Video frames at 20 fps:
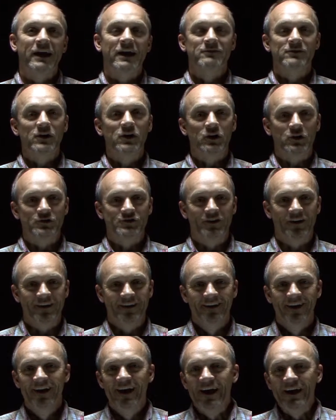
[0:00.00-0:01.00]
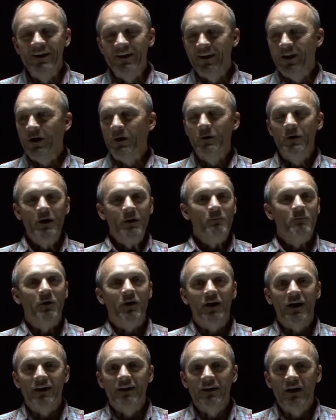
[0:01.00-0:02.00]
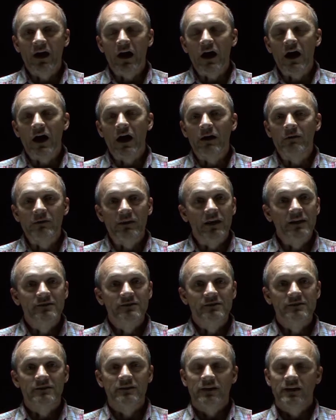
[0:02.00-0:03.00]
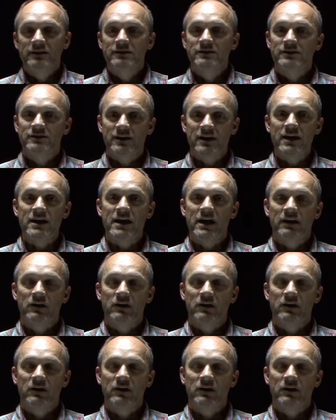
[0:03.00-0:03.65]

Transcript: have $100, but let's see.